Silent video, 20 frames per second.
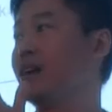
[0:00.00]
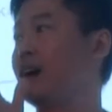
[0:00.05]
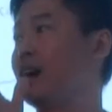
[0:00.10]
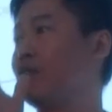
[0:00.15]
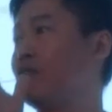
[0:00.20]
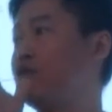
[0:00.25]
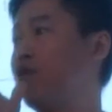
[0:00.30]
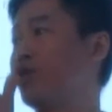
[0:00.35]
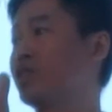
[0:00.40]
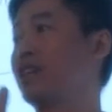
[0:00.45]
uh,
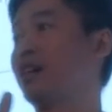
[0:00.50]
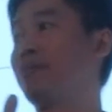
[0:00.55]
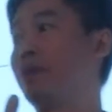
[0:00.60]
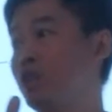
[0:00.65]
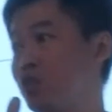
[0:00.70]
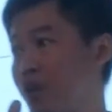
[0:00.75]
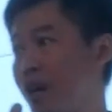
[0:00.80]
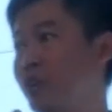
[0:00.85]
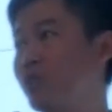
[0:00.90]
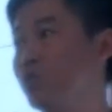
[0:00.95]
folks have been
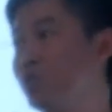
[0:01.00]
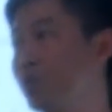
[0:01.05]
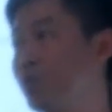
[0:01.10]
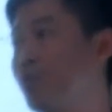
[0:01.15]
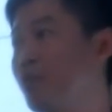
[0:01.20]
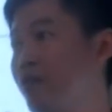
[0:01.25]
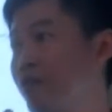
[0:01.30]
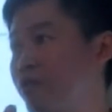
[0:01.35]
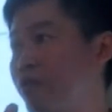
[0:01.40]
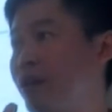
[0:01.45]
trying to do
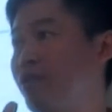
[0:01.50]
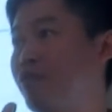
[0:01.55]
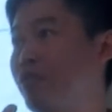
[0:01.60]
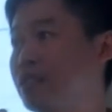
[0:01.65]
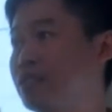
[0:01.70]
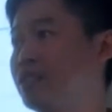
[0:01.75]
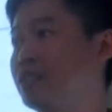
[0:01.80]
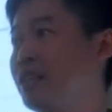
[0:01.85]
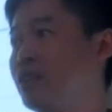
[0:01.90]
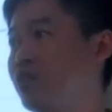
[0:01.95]
with uh,
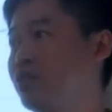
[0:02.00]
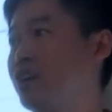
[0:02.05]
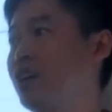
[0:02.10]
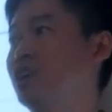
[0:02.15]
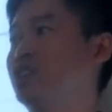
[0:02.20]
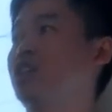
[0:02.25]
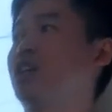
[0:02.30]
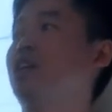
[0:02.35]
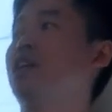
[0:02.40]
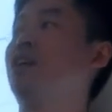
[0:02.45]
physics
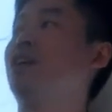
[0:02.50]
education,